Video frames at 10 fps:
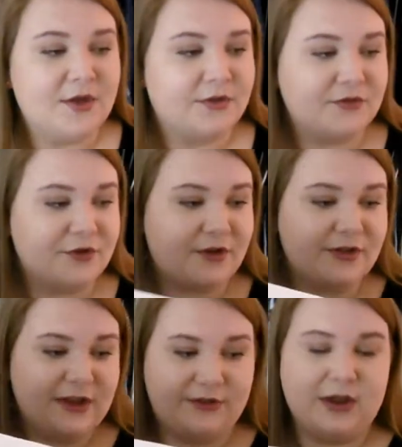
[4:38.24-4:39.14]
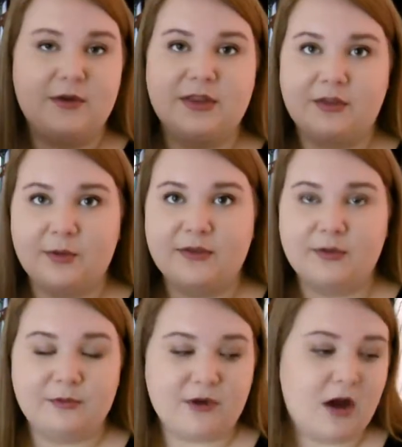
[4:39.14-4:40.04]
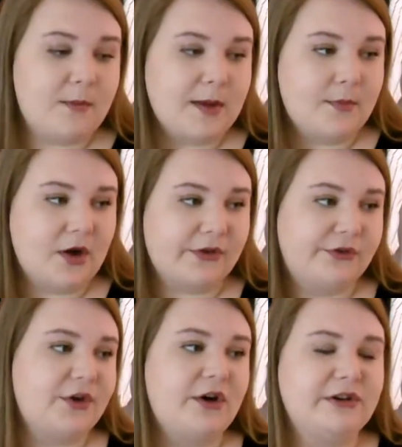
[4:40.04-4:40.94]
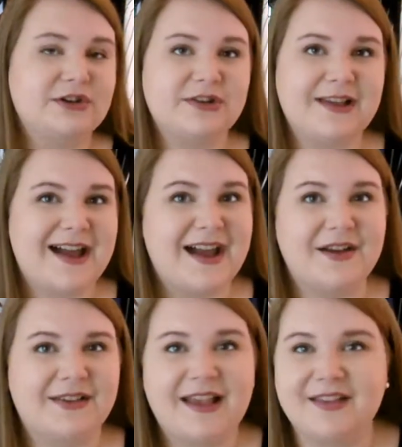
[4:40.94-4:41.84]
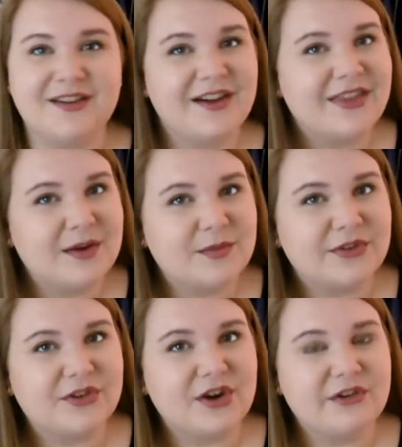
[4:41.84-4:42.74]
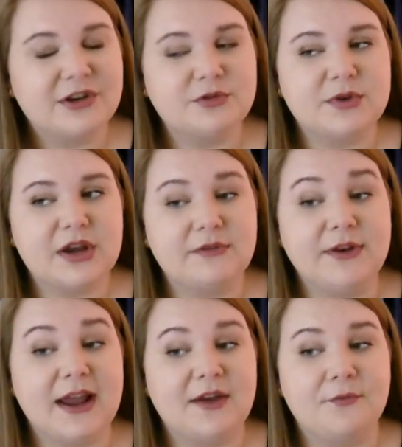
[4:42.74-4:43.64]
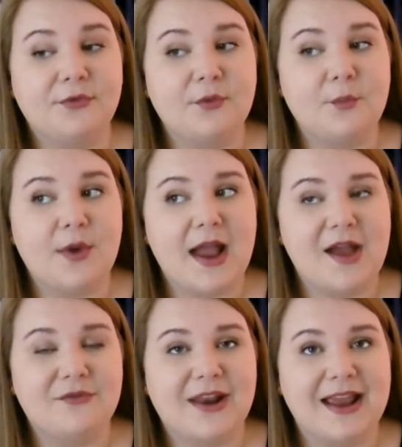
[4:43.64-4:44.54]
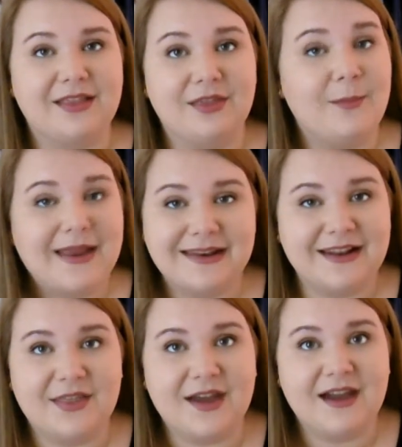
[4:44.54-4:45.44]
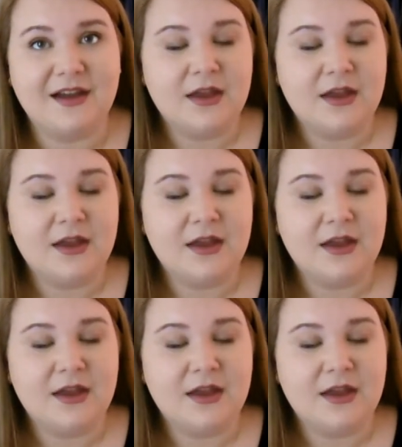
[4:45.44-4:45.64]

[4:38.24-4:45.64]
So I've just got these going into it, so we've got a bit more storage because our house hasn't got very much storage. We don't even have somewhere for like the bedding and that.